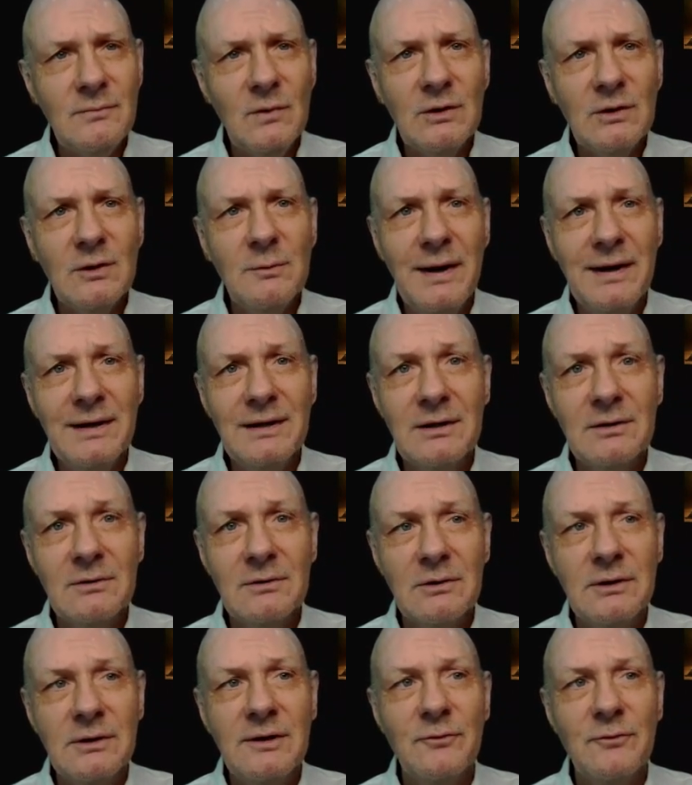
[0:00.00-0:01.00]
the man can
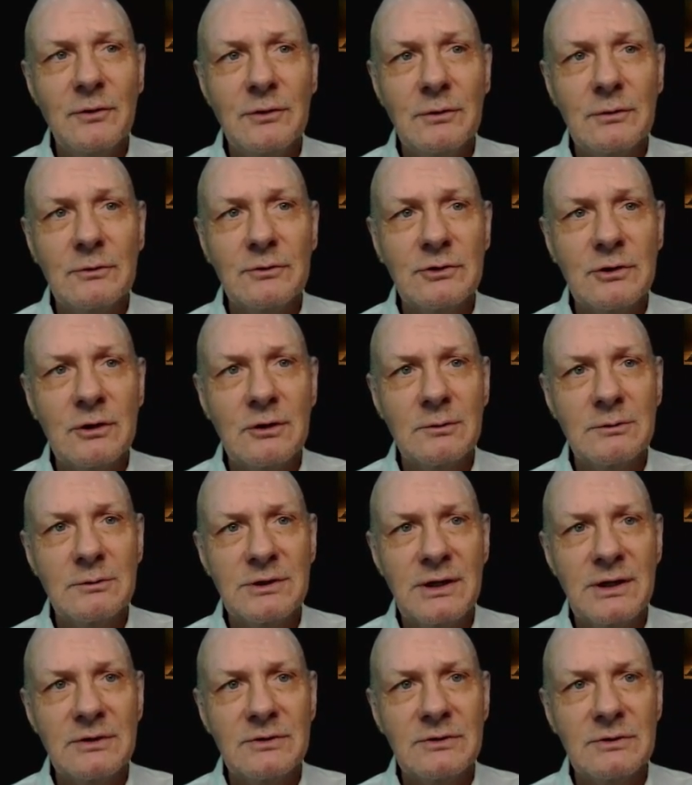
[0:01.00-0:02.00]
live with those
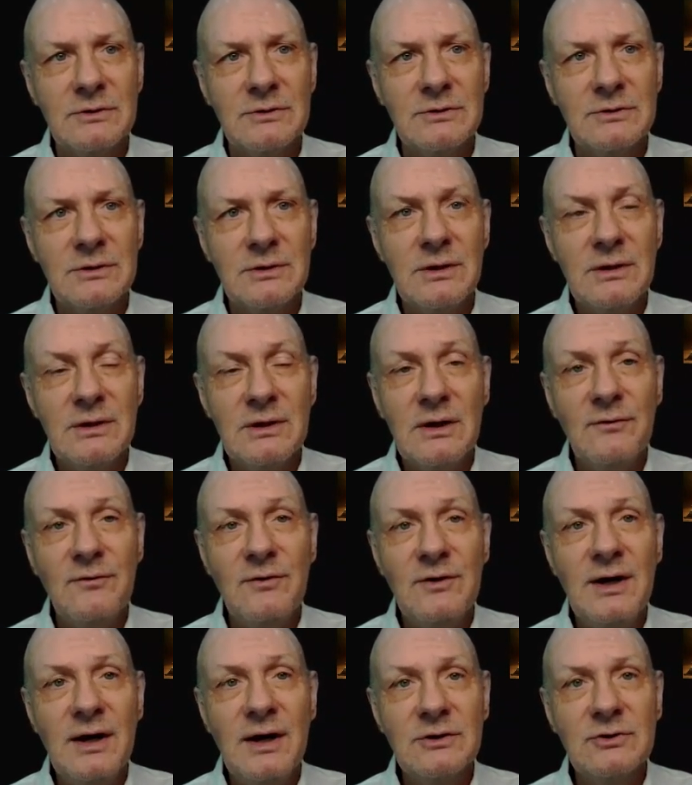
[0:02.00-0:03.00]
circumstances. If
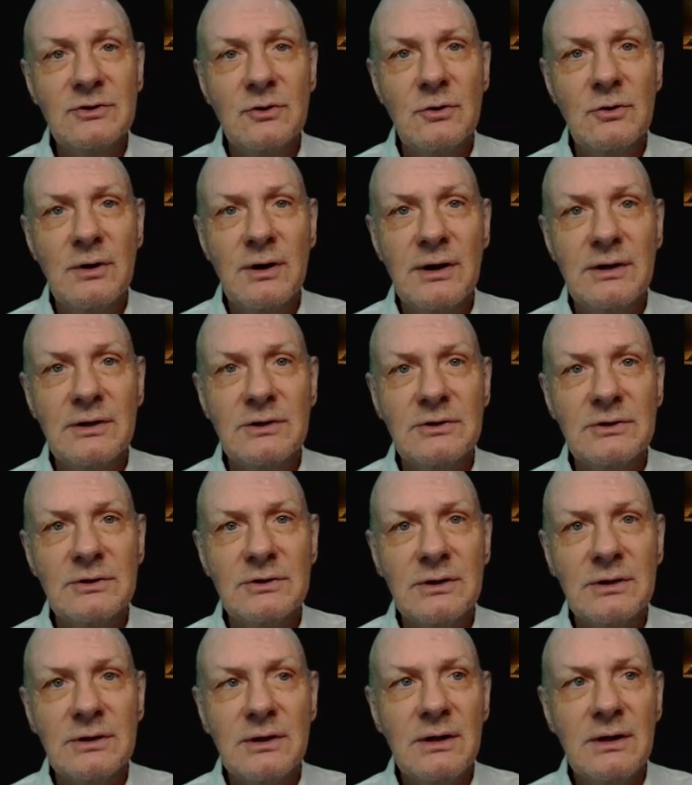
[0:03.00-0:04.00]
he has
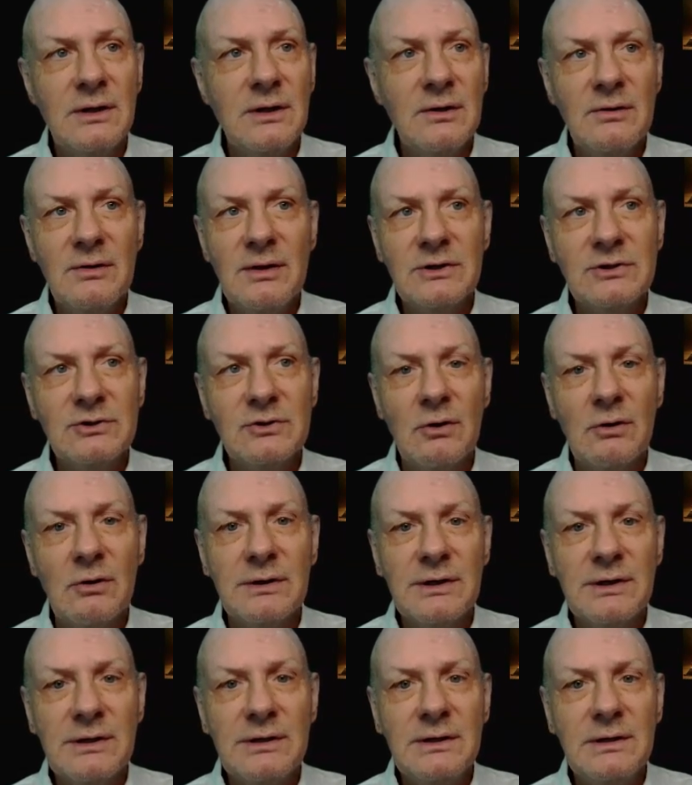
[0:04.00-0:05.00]
Christ, that's all
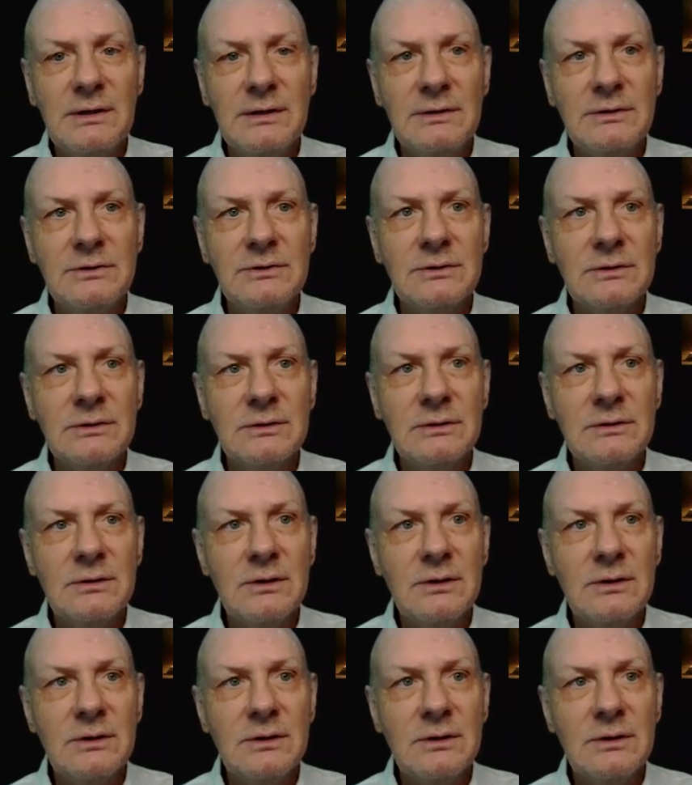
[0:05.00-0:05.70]
he needs.